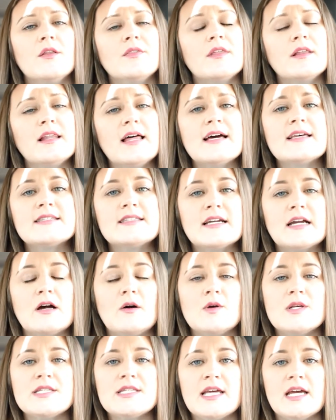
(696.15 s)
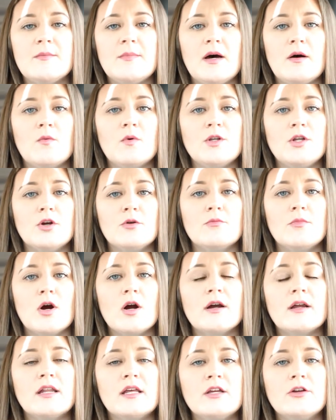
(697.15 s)
The last thing I will say about when you're
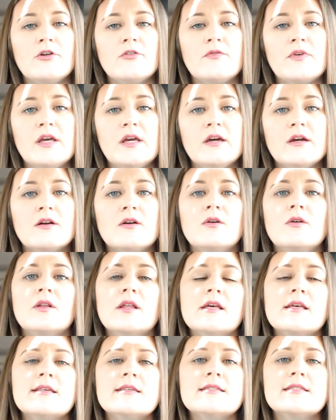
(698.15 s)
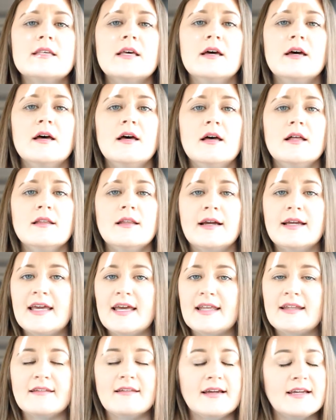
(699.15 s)
marketing your vehicle is,
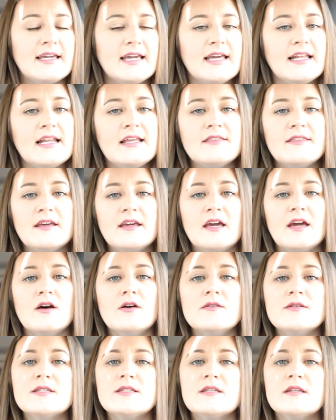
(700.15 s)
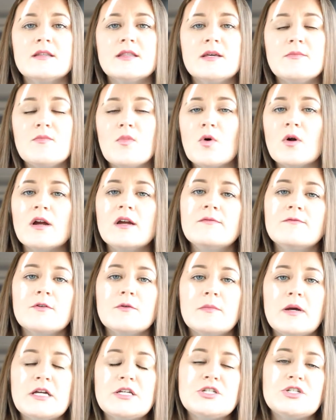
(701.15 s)
again, like anything else, the more
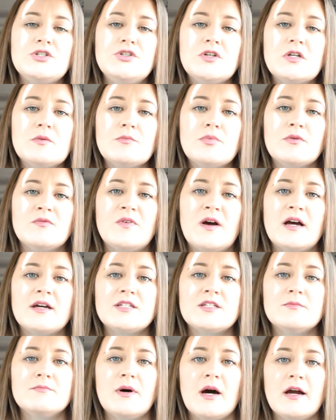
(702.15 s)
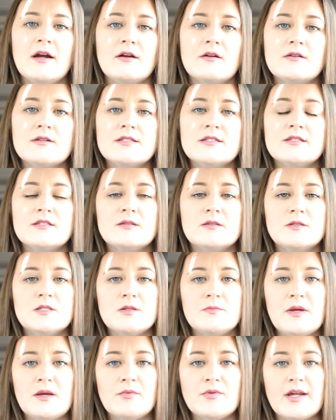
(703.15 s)
information you can provide to buyers
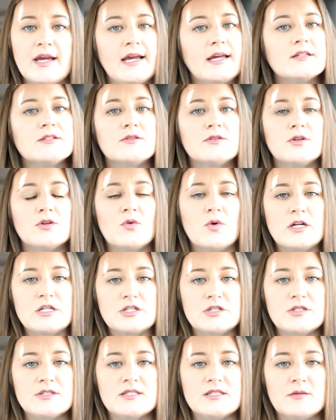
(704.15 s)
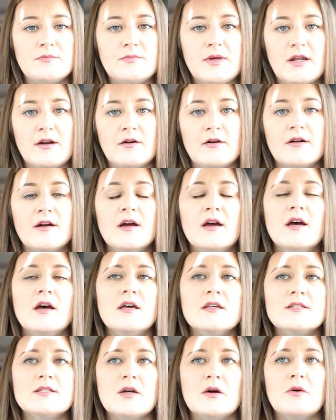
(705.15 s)
to be able to answer their questions, the better.
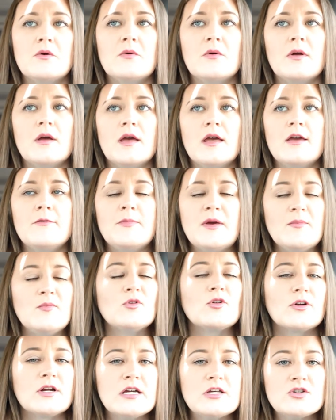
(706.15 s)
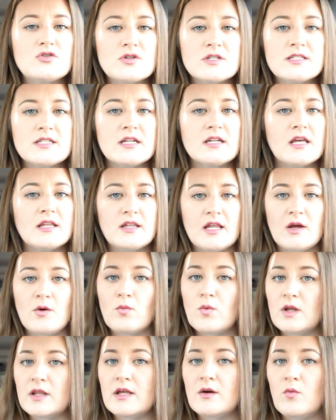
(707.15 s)
So if people are interested and they
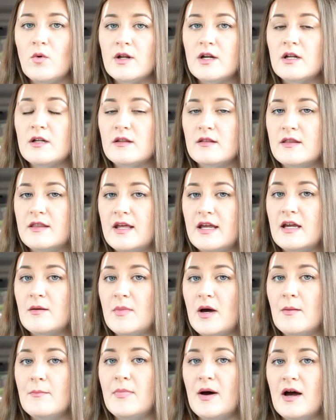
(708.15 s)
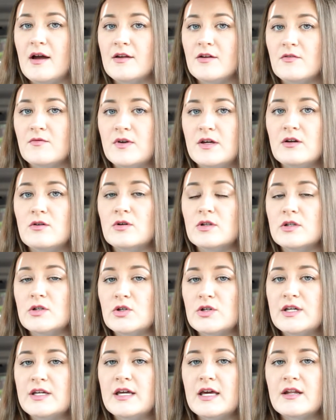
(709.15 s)
really want to think about buying your vehicle and
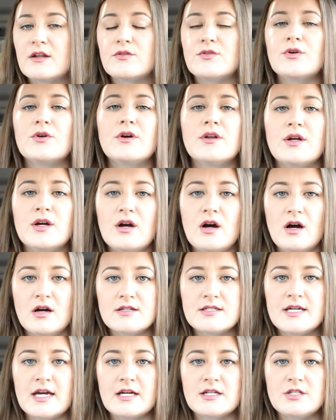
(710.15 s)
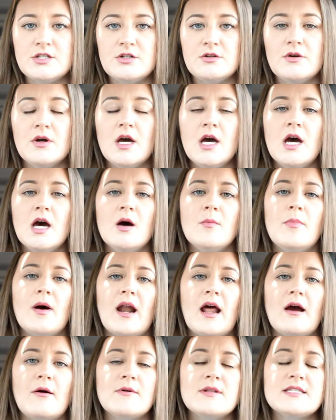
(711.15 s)
looking at it, they're going to contact you.
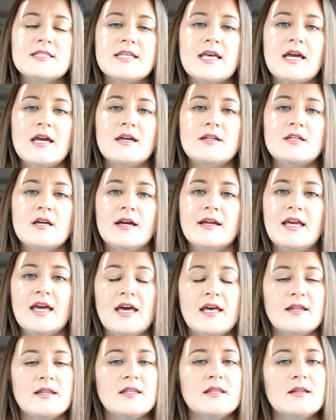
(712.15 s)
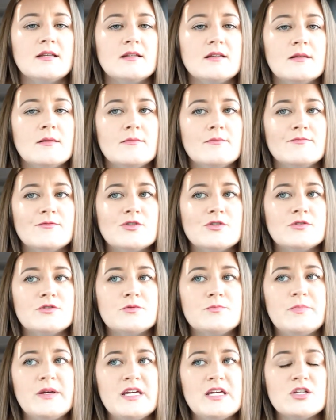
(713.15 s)
But I would say, again,
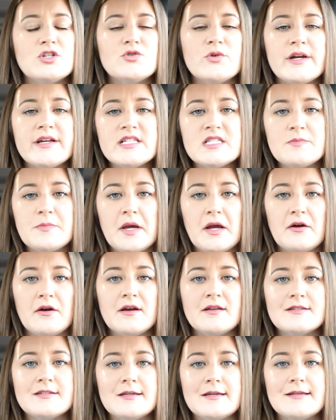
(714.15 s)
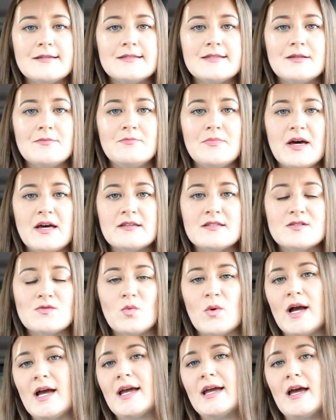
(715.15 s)
being transparent is the best
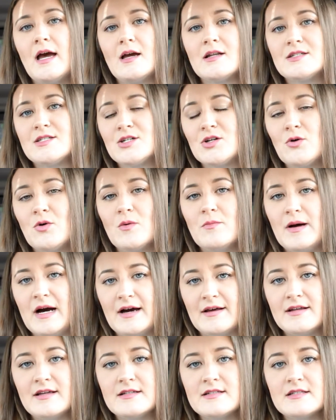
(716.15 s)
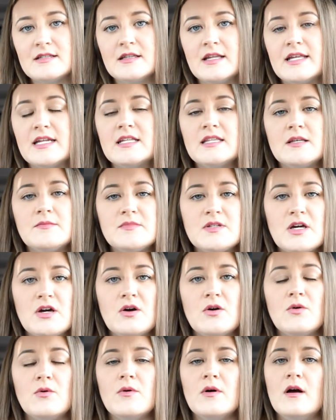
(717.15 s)
way to go about it, letting them
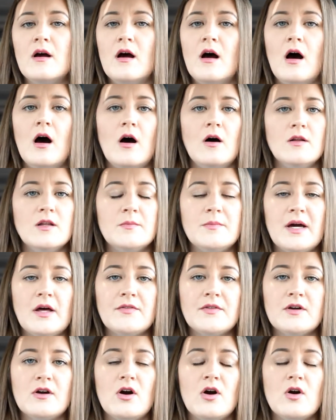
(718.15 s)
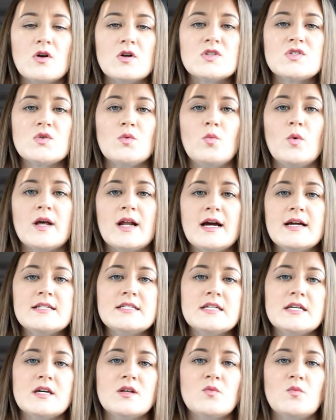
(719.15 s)
know all about the car. So what I
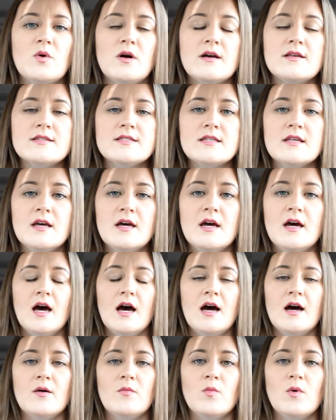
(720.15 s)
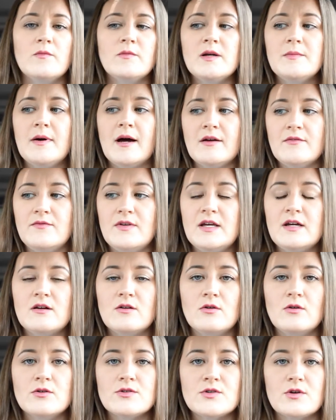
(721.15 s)
did was um, when we buy
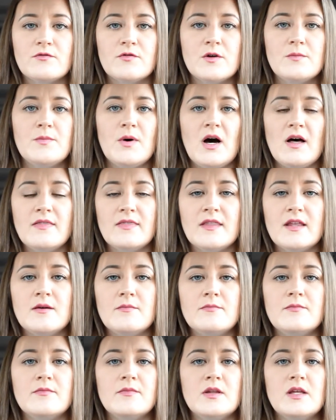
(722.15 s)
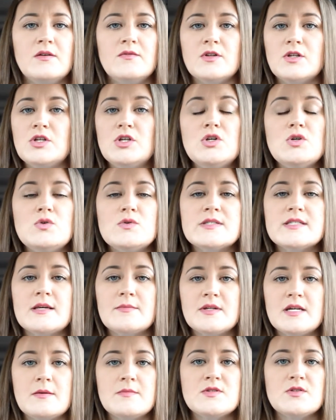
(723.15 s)
vehicles or if we've bought them even used,
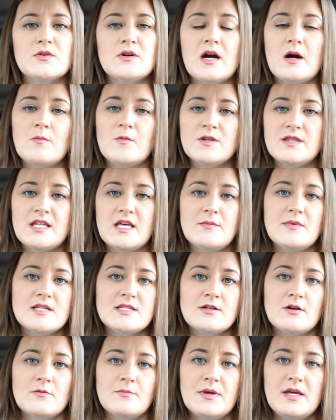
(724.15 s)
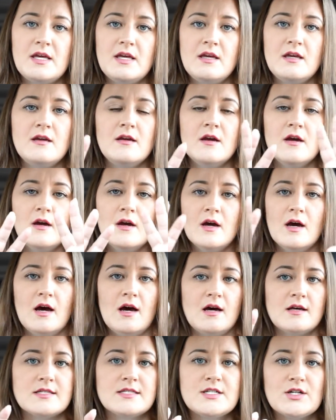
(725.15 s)
sometimes they'll come with the MSRP
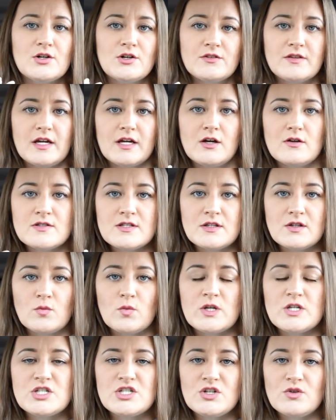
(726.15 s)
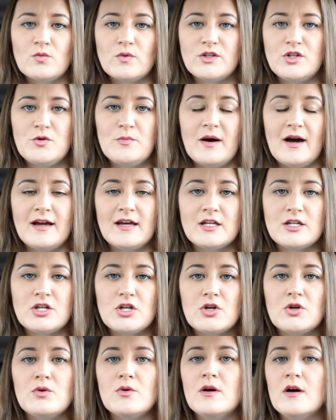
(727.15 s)
uh, sticker that goes on the windshield when you buy it
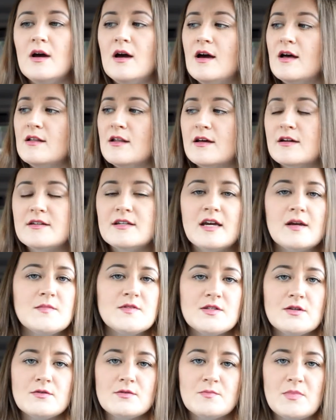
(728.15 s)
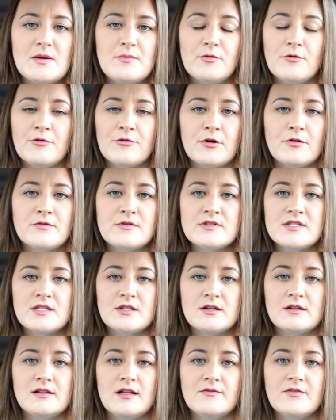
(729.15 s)
new. A lot of times those people throw those
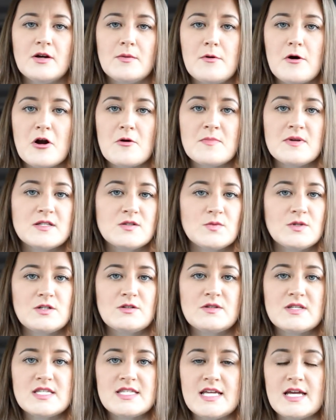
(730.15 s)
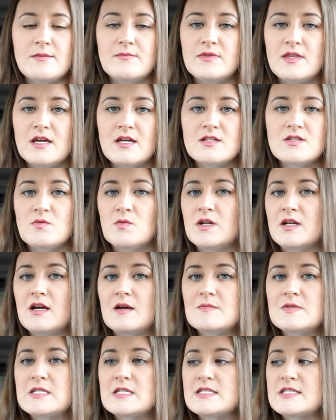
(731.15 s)
in the glove compartments. We do the same thing. So when it
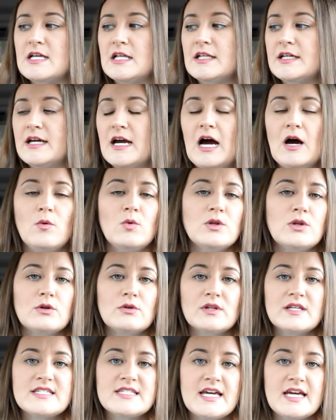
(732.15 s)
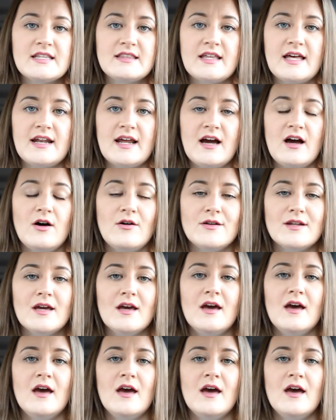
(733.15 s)
comes to selling, I will literally take that out